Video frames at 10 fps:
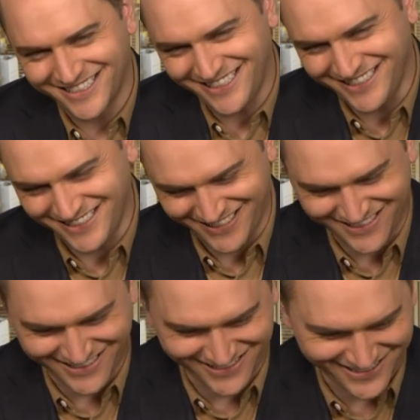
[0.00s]

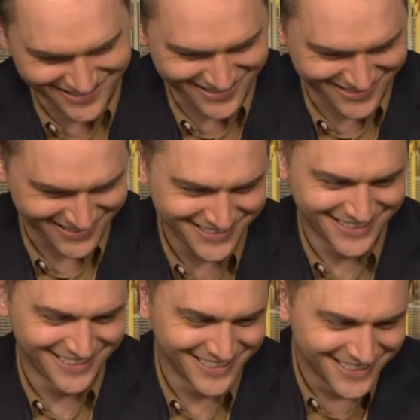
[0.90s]

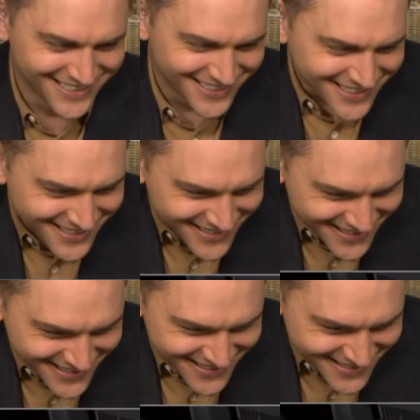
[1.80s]

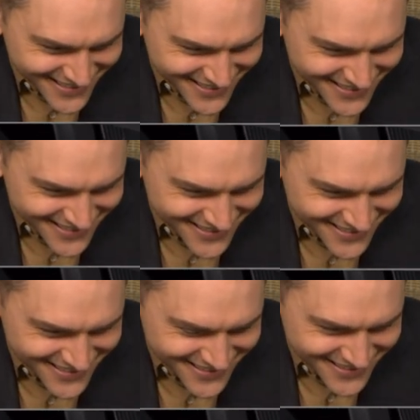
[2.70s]

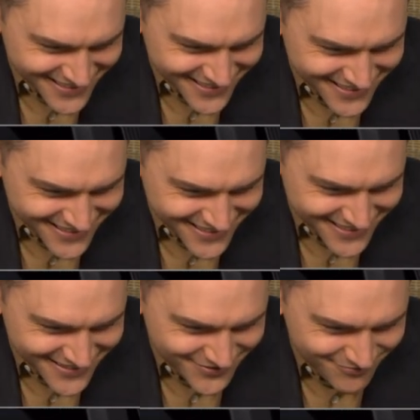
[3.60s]

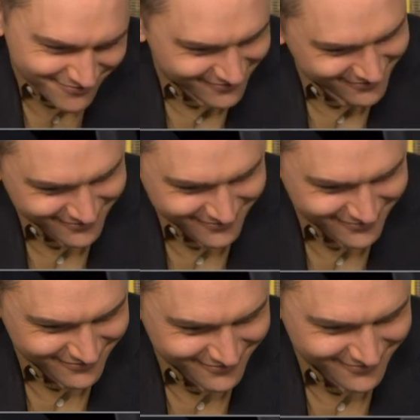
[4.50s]

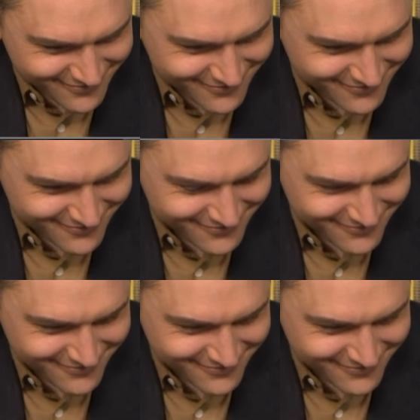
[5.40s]
The person shown says nothing.